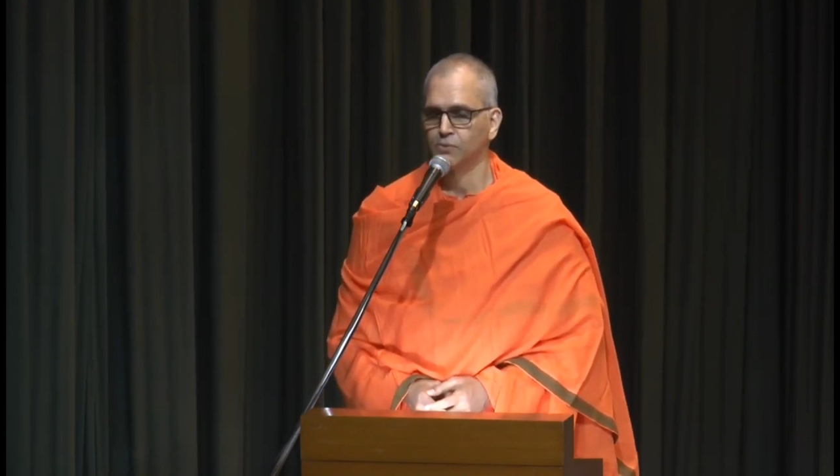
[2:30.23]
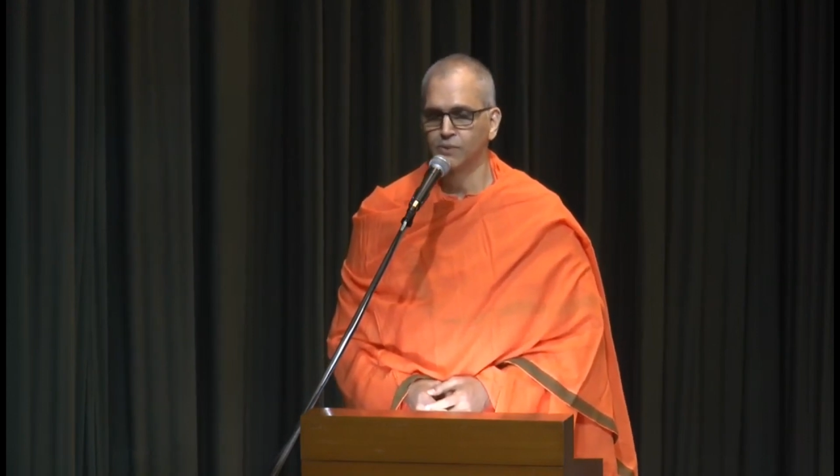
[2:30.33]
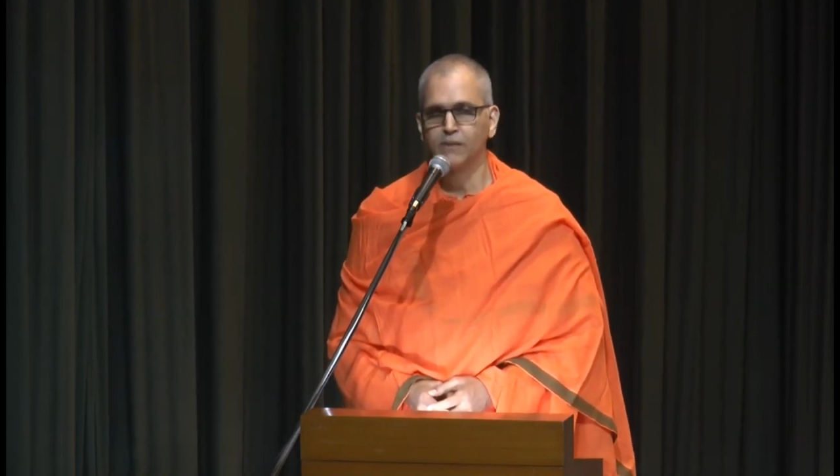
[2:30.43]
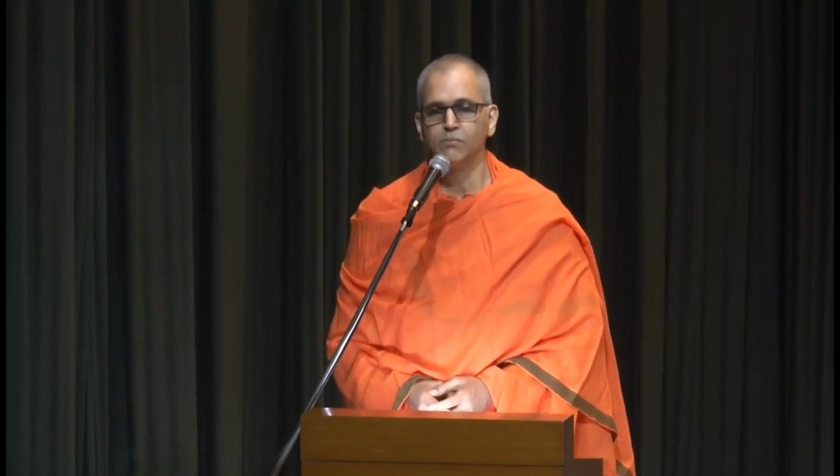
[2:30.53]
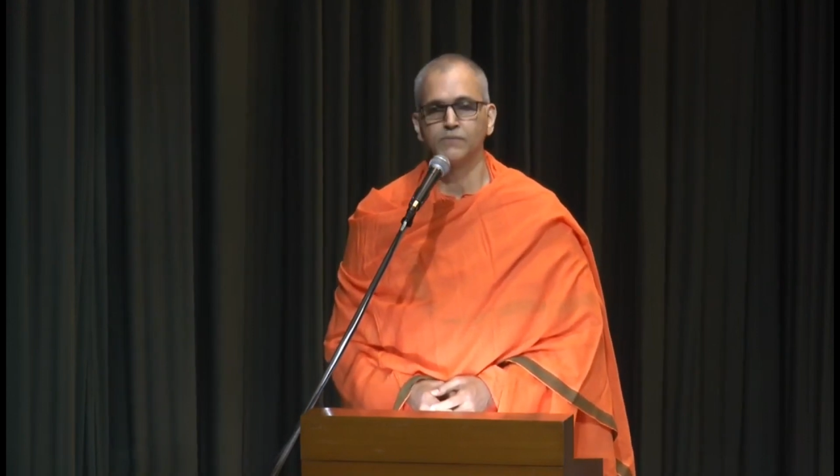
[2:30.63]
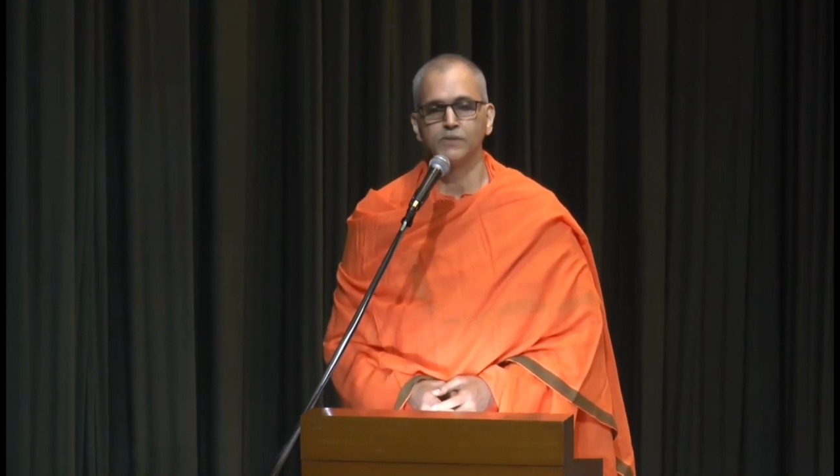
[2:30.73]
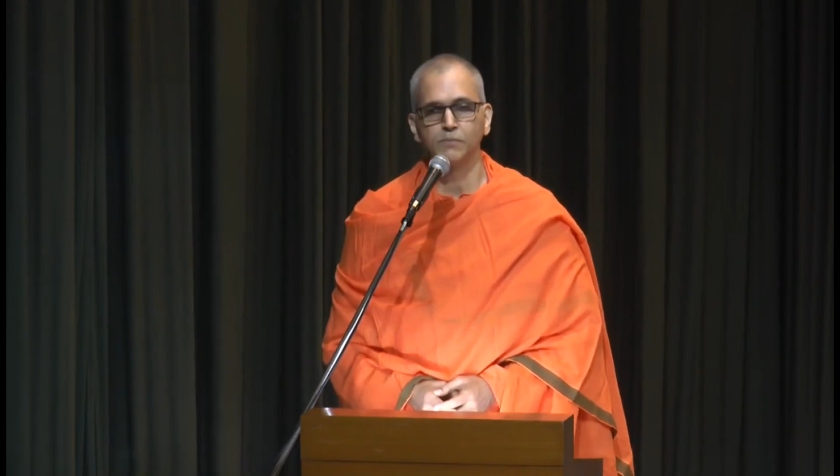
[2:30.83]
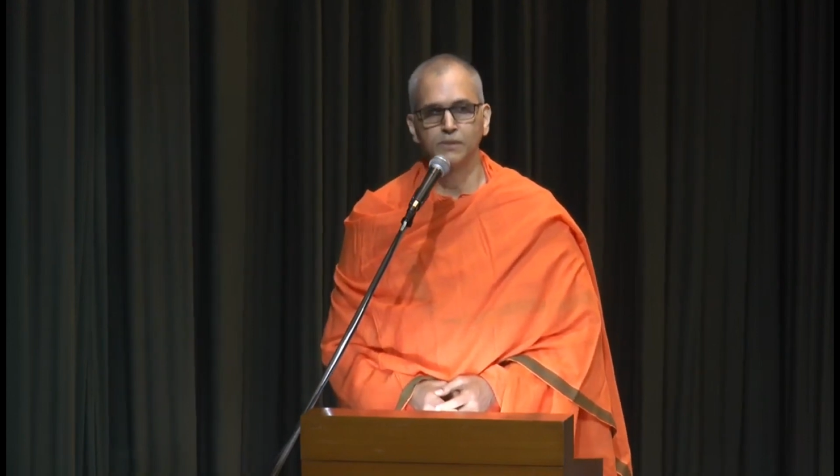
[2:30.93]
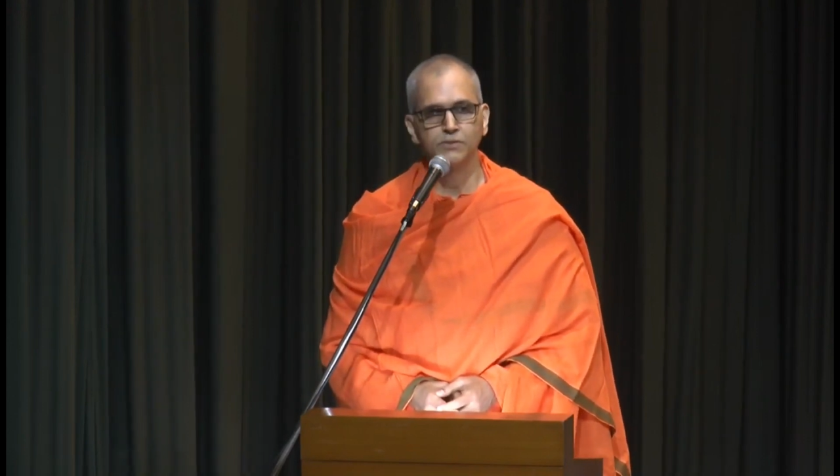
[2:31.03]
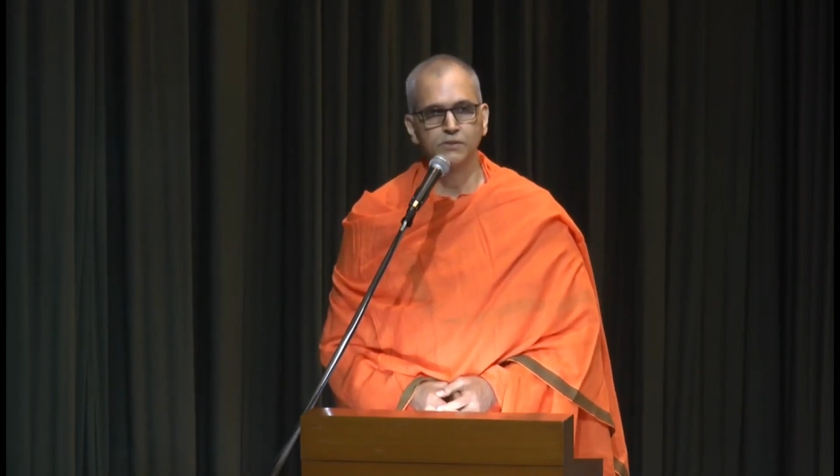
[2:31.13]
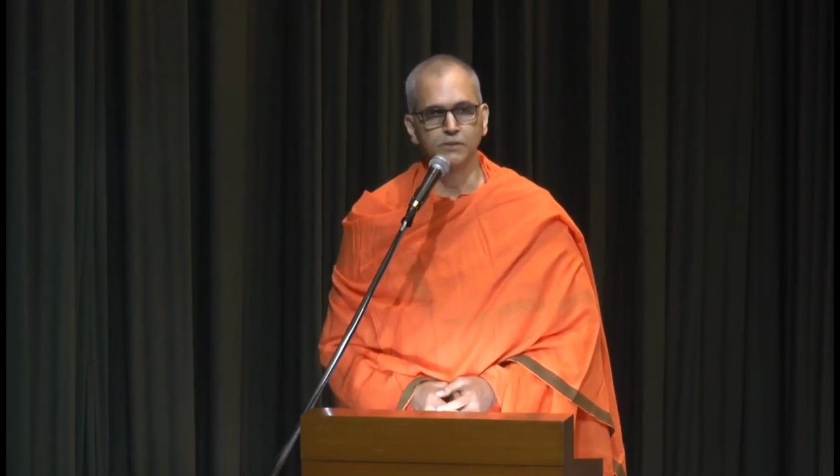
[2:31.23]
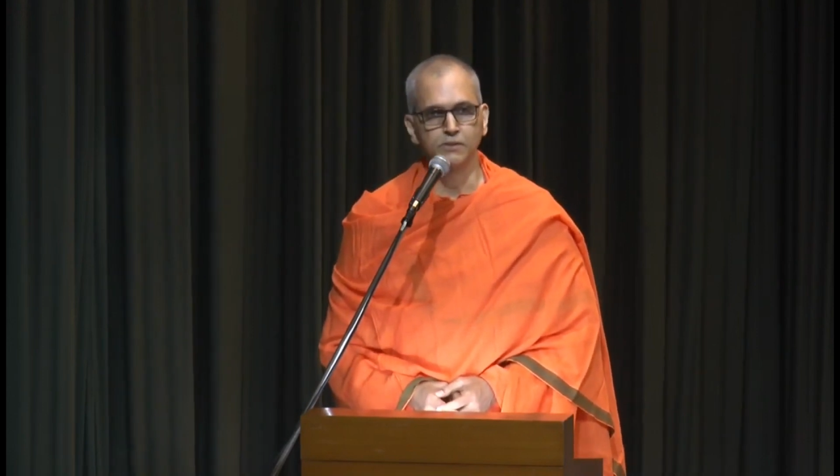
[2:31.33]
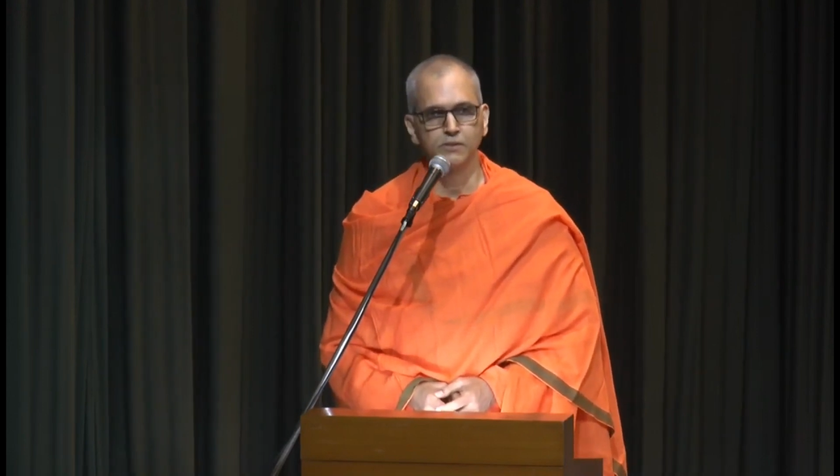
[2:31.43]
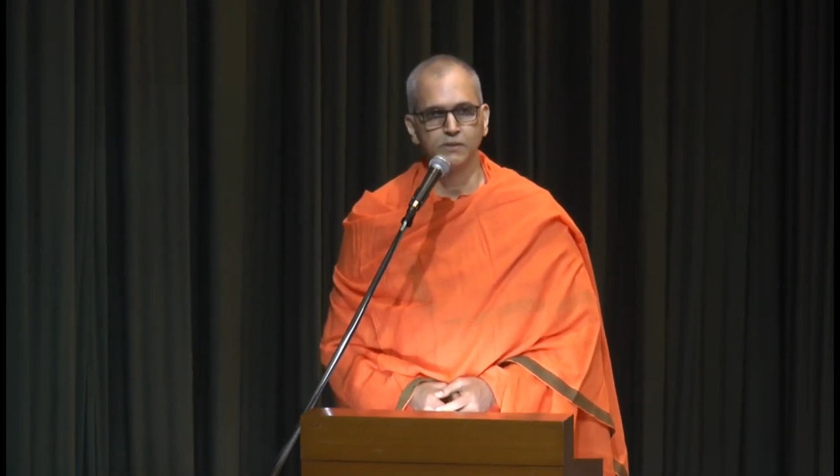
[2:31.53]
realm of the mental